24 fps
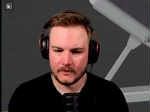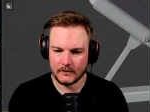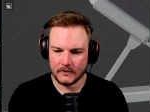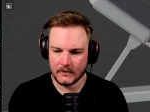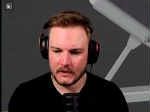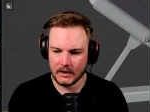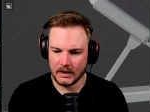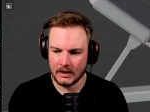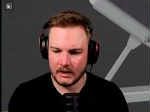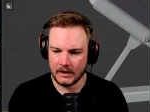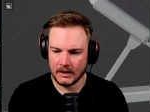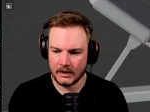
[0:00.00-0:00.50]

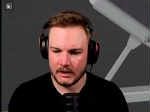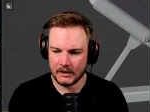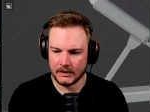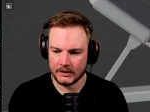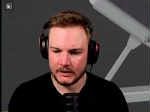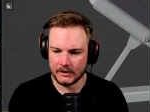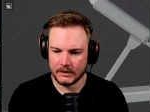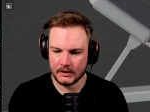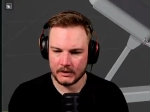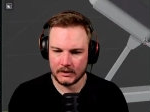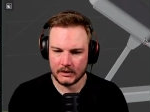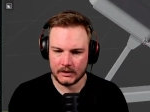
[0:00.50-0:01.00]
And
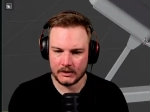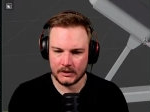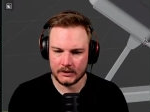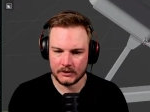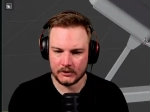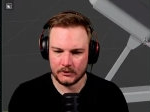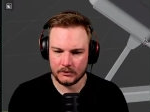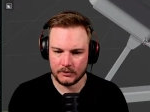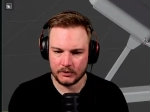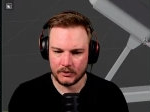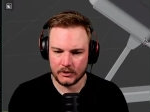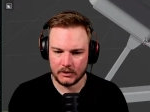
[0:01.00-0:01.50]
I should
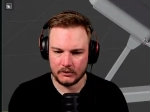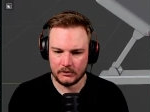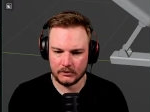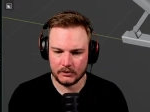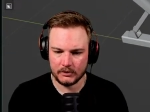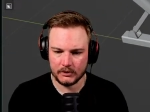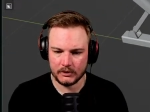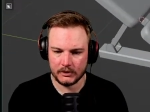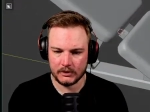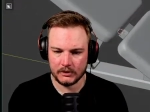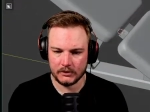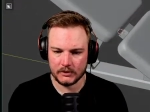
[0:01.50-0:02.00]

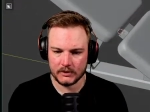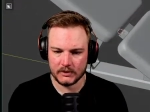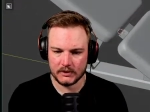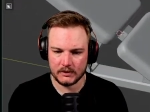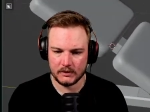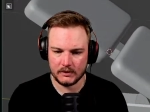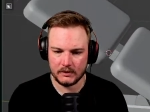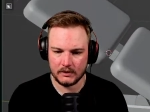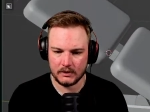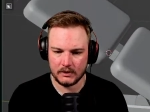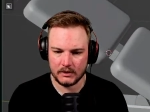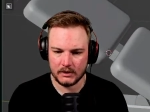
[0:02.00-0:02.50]
probably use
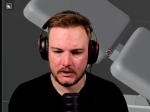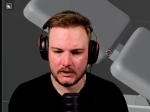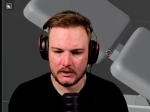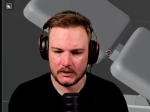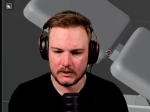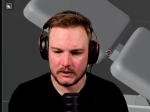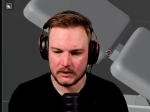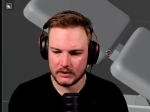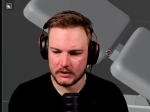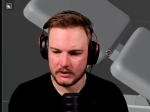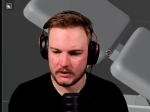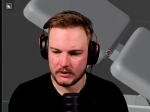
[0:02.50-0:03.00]
this
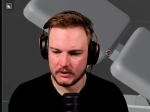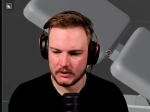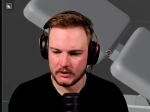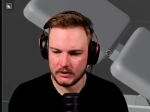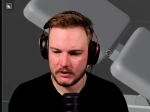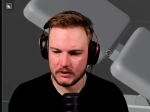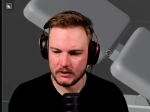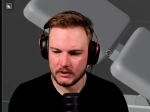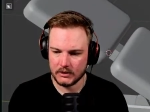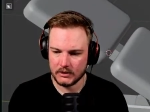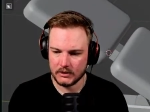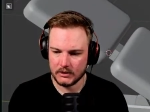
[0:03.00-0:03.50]

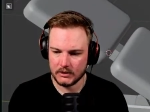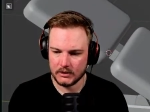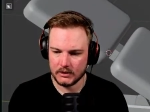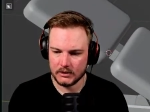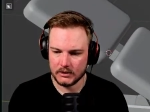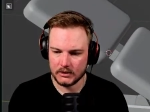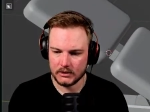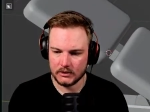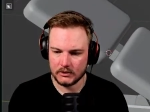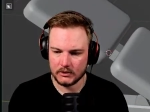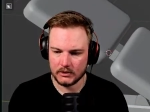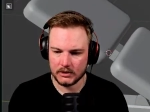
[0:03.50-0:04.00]

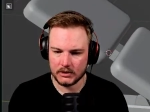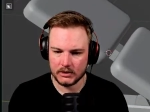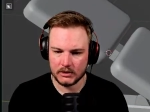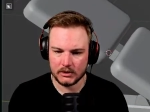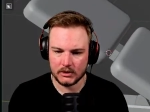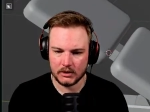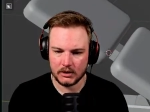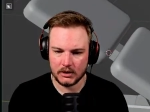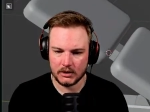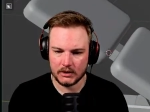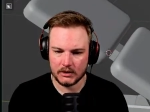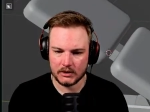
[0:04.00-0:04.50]
to
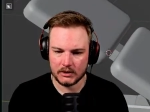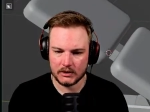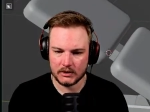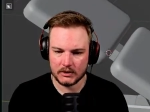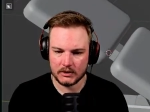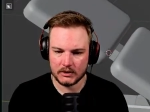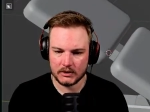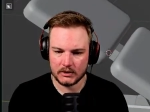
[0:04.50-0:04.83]
adjust.